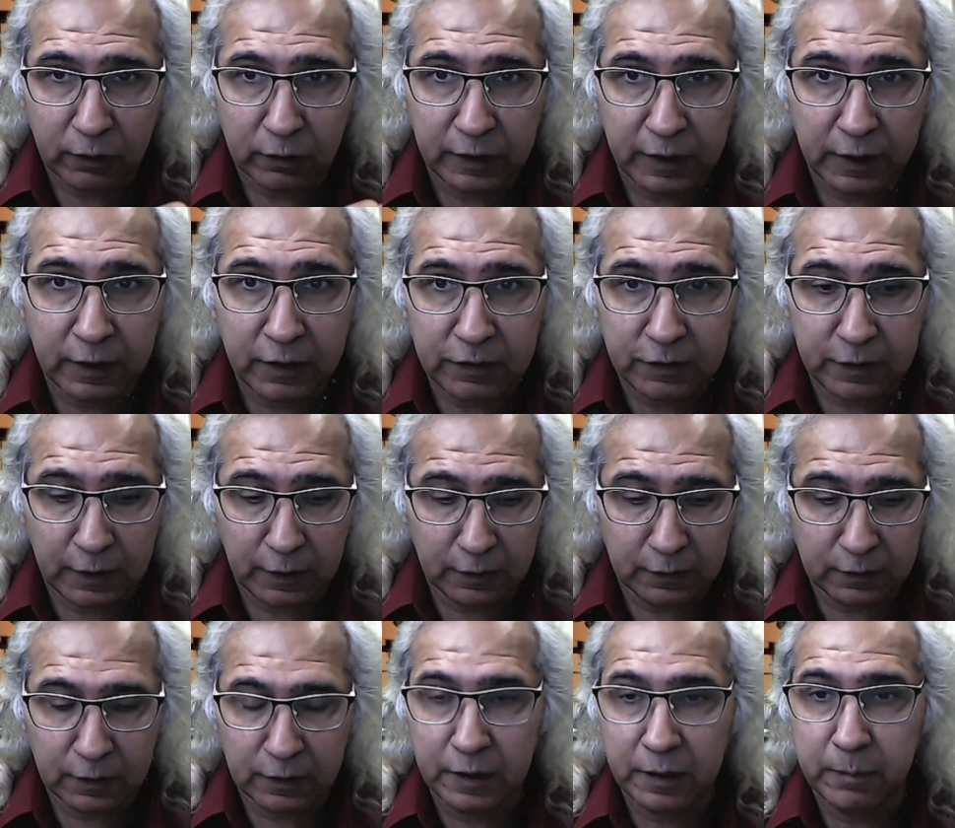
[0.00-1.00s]
There is
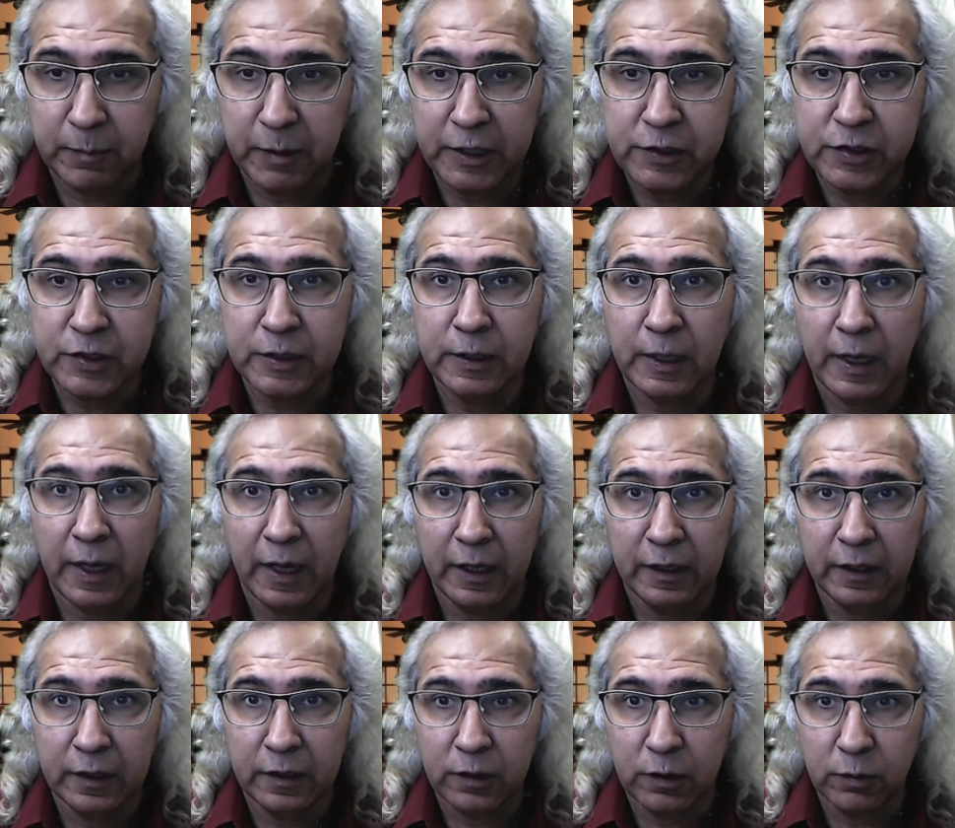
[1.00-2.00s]
another dimension
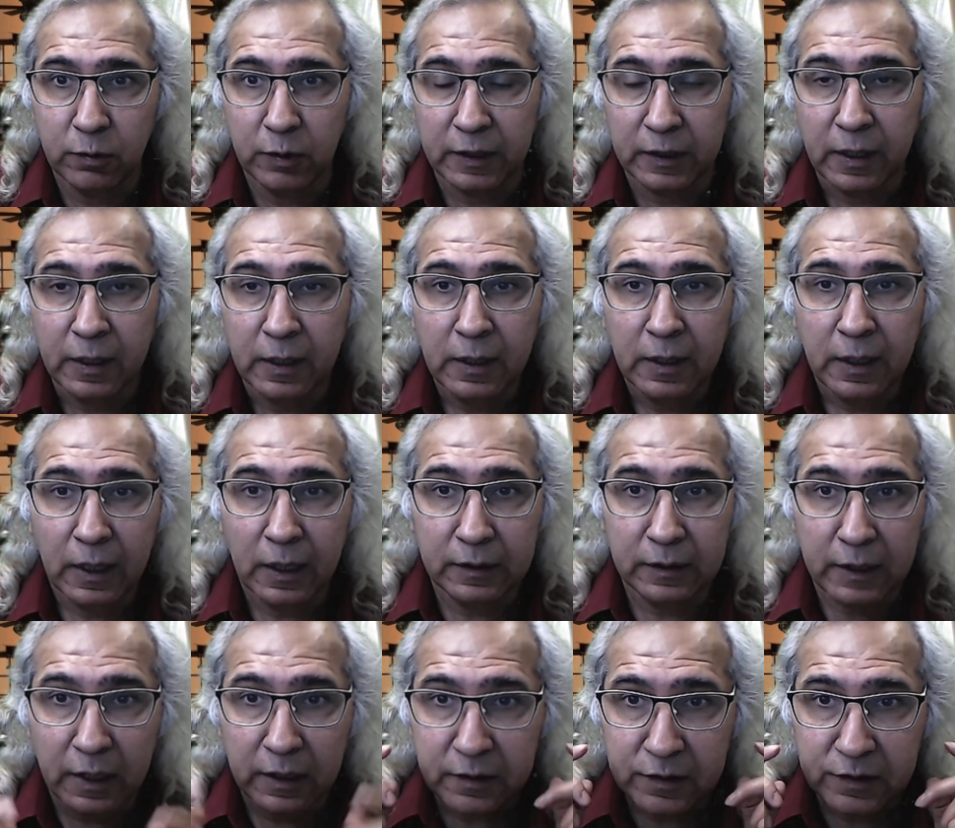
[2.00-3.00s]
added to it, and
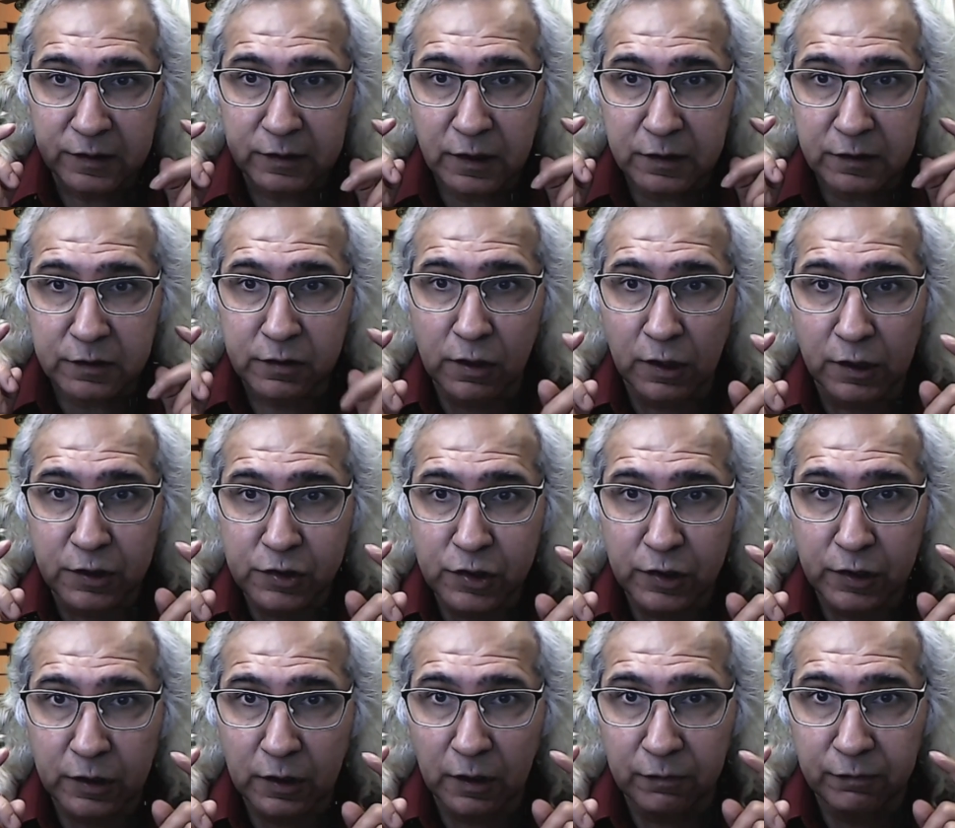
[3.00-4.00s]
that is the
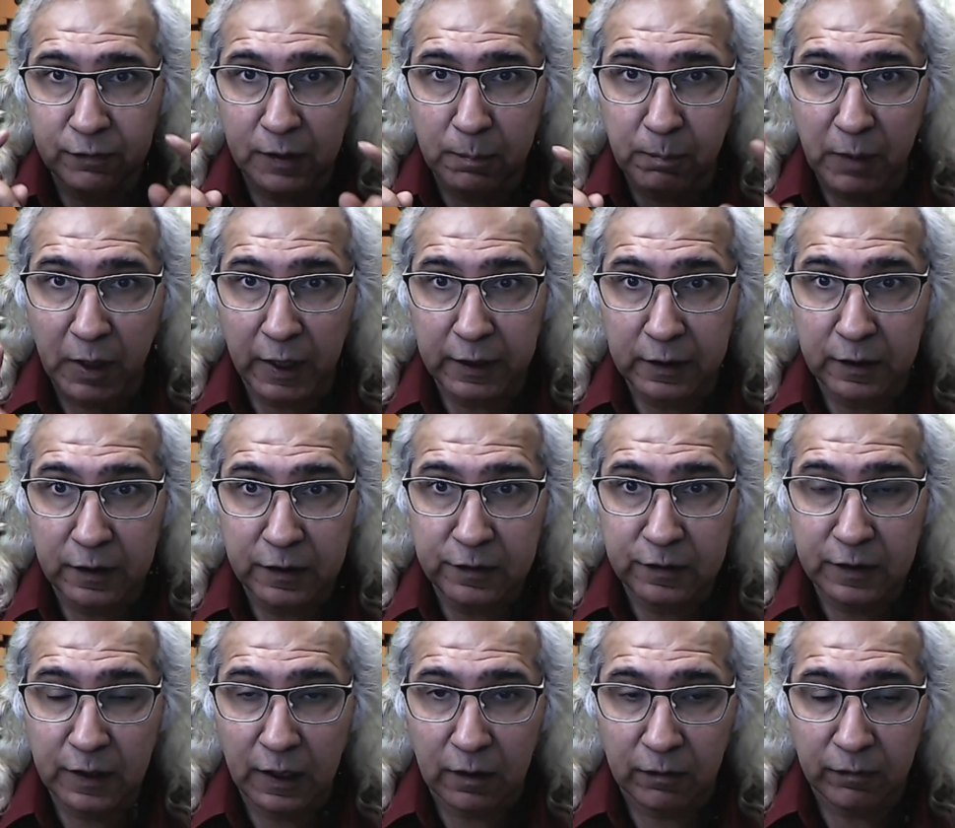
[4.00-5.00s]
structure of the mind
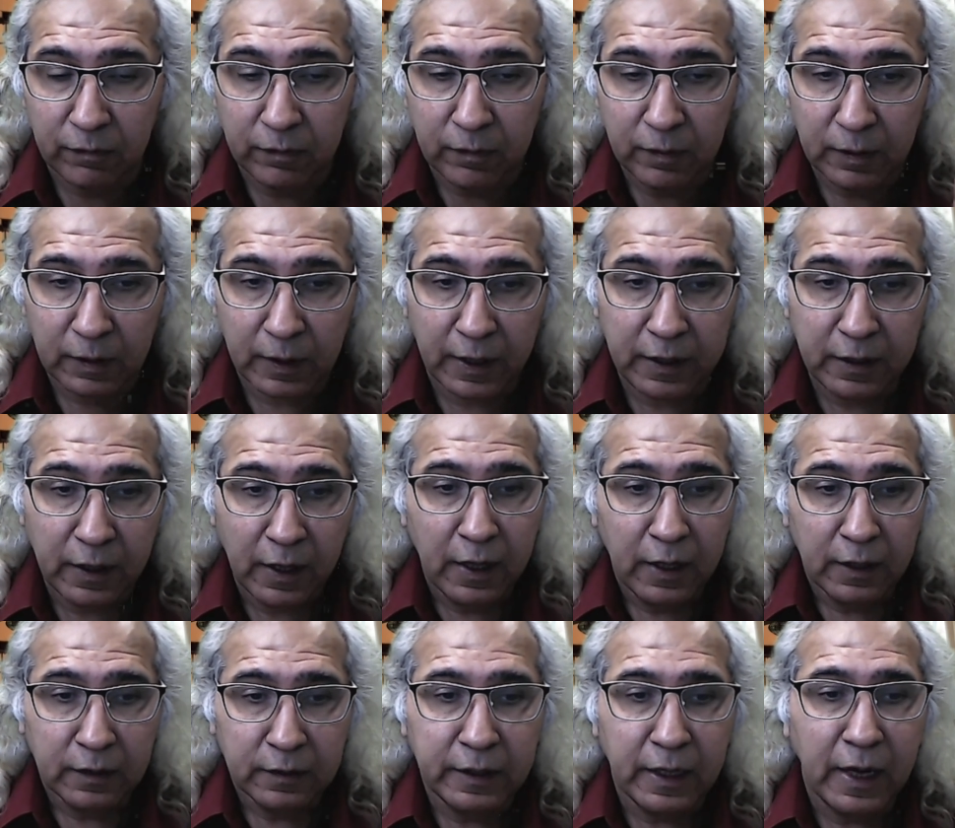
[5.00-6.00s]
itself, right?
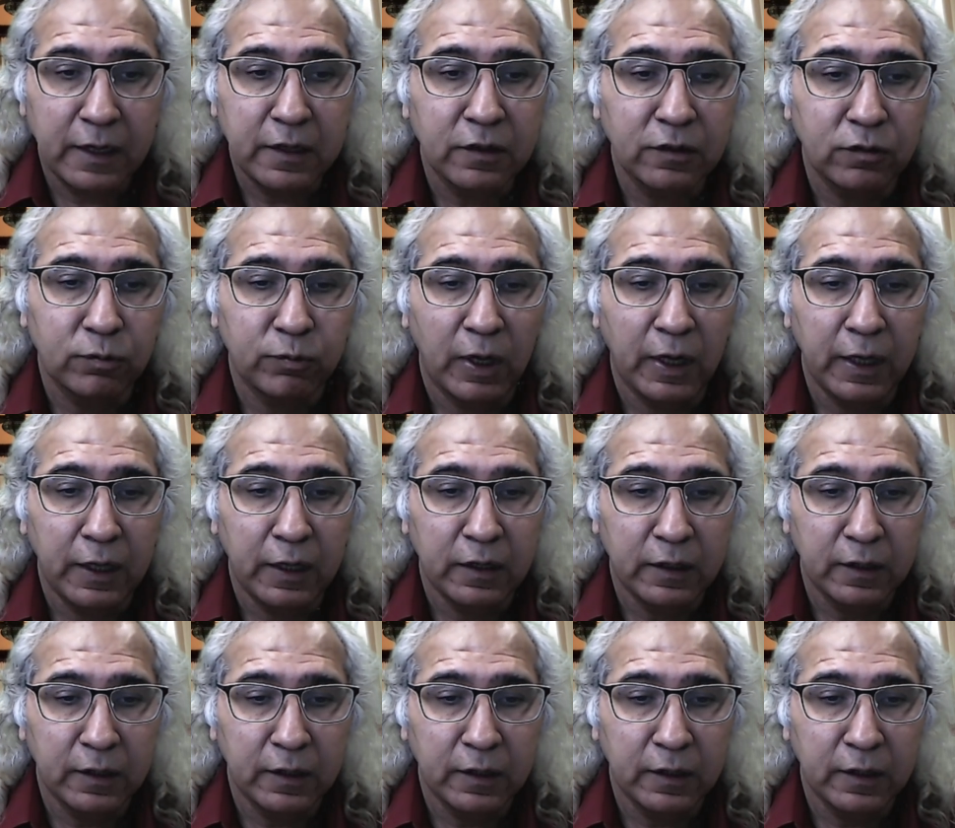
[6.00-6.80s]
That is why he